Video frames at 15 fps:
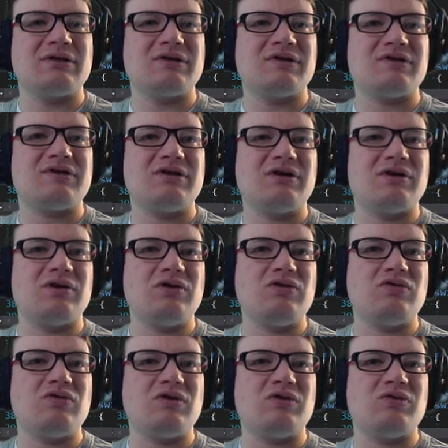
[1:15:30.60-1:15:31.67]
So
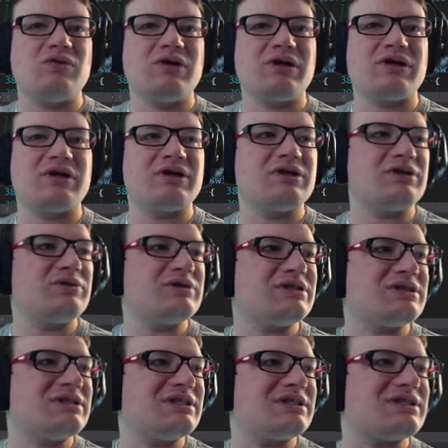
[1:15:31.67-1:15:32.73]
what we're going to do
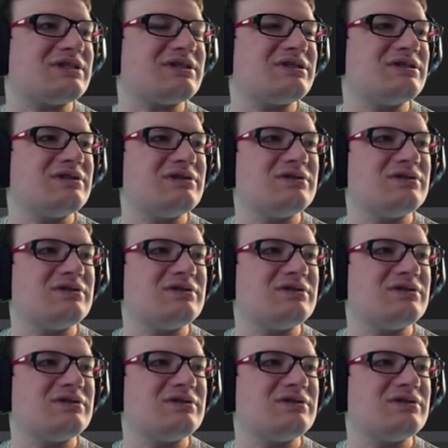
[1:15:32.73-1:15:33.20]
is this.